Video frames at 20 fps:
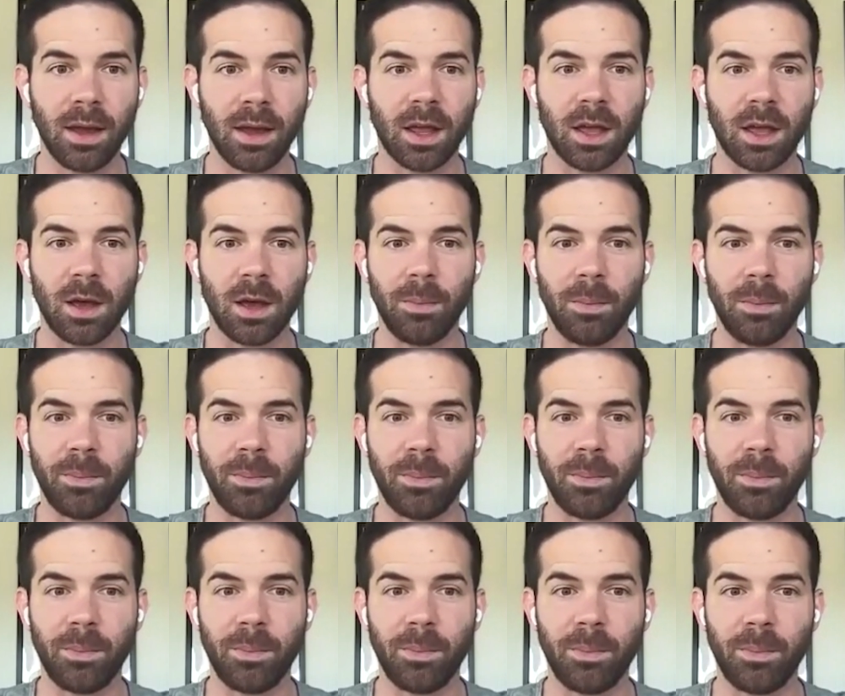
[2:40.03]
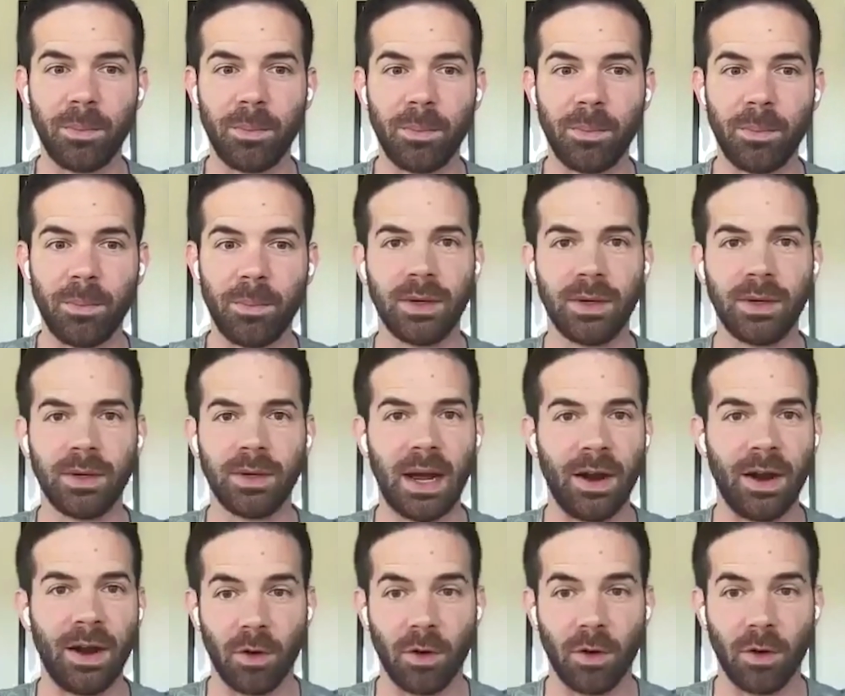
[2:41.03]
compared to everybody
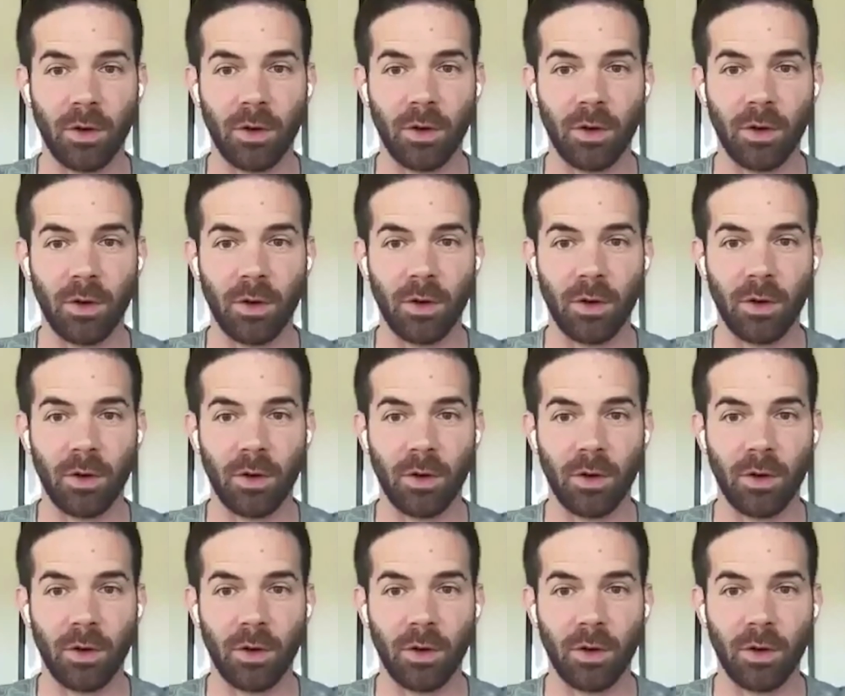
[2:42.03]
else's.